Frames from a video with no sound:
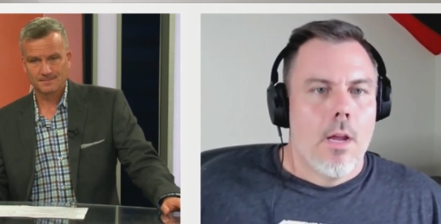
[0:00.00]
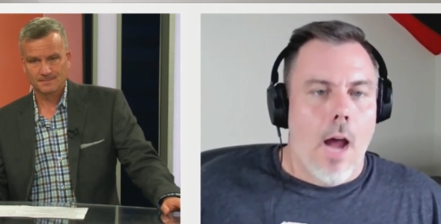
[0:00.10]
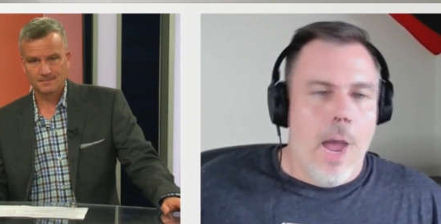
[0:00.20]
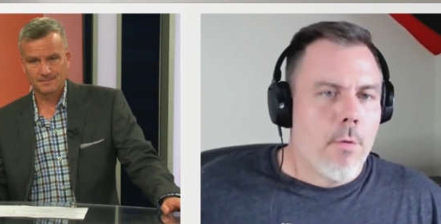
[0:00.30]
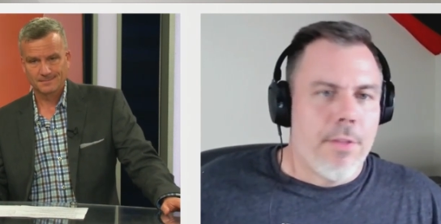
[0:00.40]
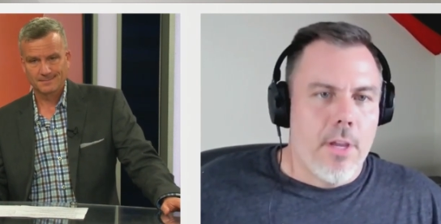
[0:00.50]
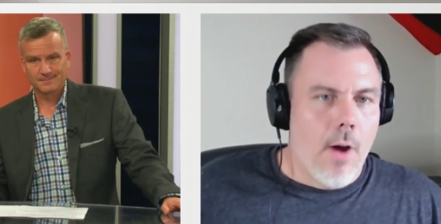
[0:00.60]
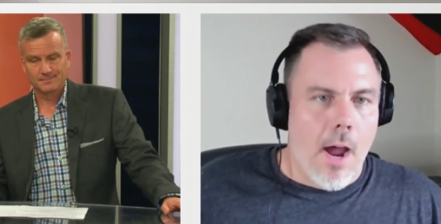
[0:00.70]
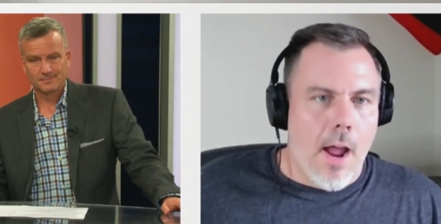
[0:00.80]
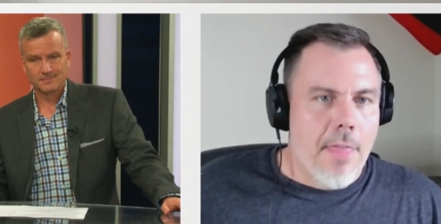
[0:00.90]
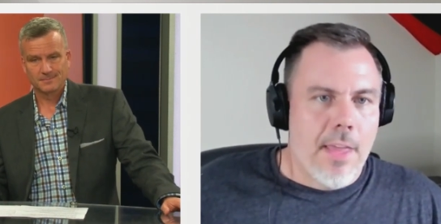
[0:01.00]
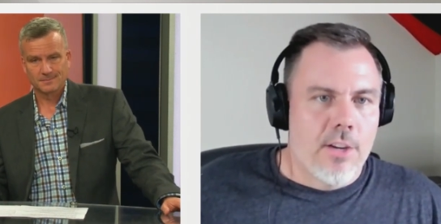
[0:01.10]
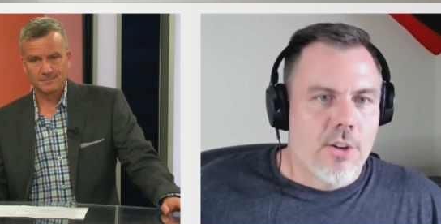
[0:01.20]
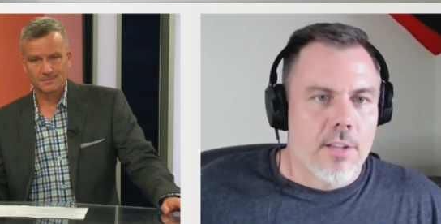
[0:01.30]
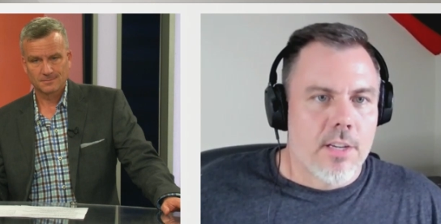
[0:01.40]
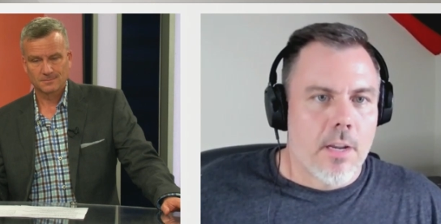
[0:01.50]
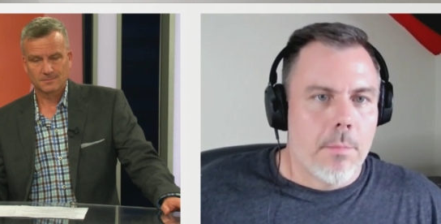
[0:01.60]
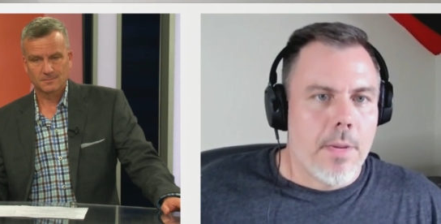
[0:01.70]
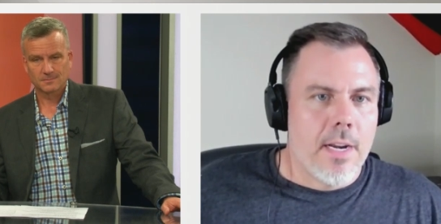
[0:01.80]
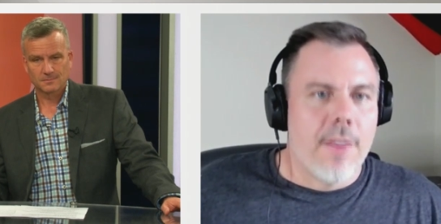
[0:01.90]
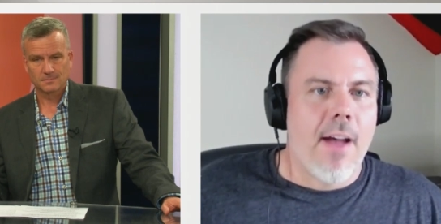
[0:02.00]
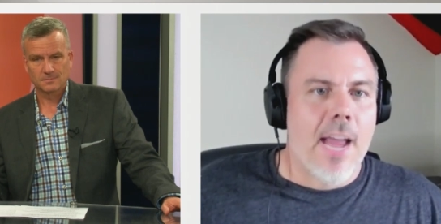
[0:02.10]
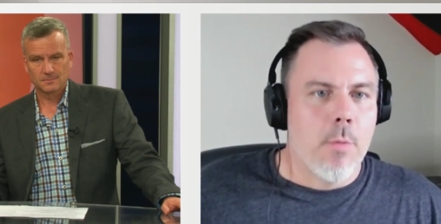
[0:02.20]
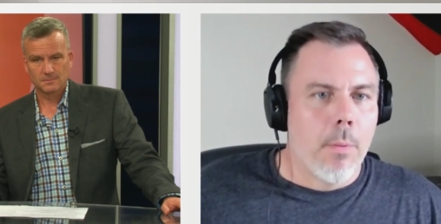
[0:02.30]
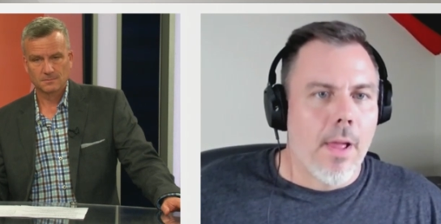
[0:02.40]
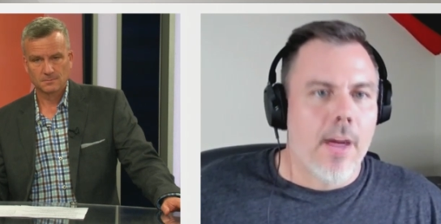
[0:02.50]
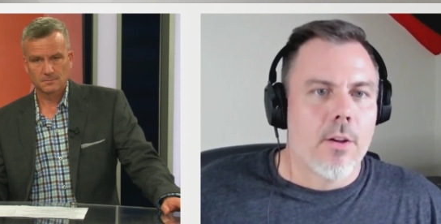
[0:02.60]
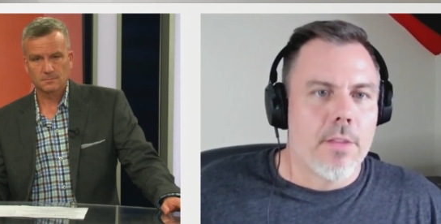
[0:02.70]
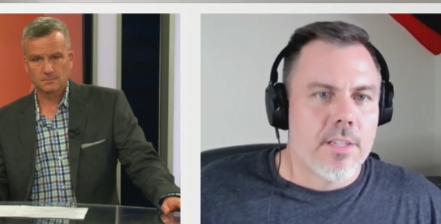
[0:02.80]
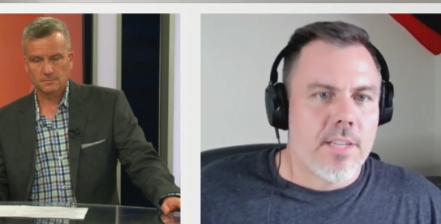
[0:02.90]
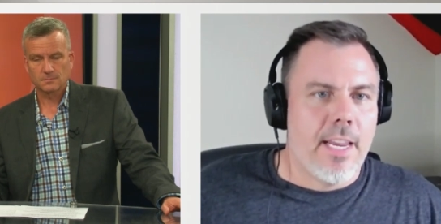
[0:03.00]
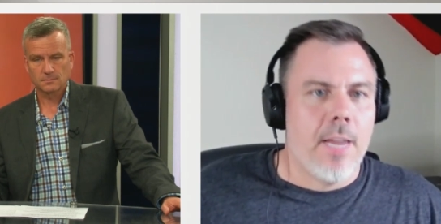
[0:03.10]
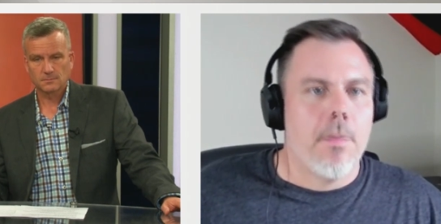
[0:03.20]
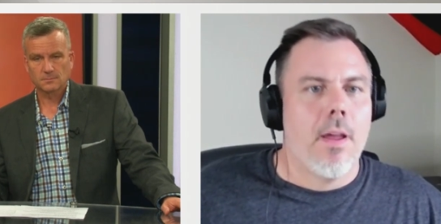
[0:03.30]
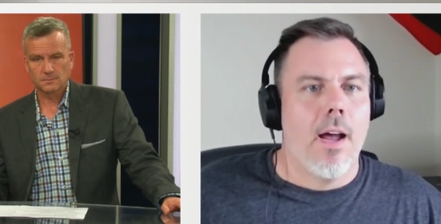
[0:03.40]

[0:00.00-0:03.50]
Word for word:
Speaker 1: I'm with you. I, I, think Johnson could be an invaluable player on this team.